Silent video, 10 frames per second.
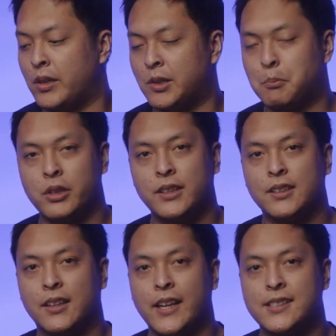When you're putting
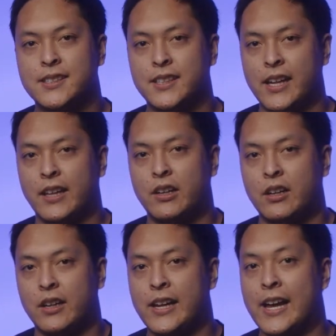the legs
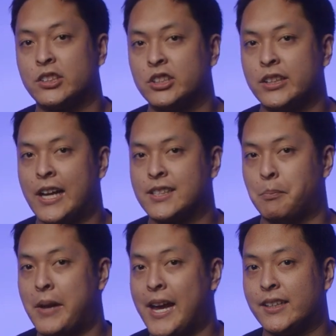together, it actually has a
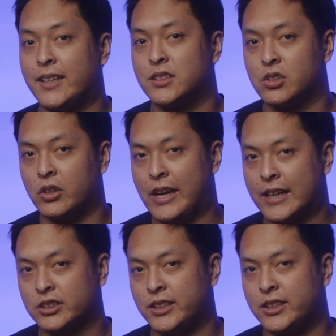magnet, so it
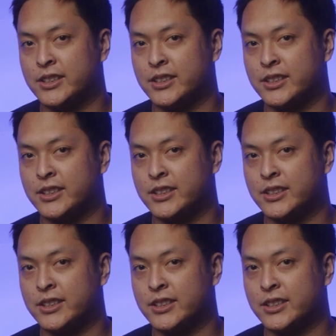actually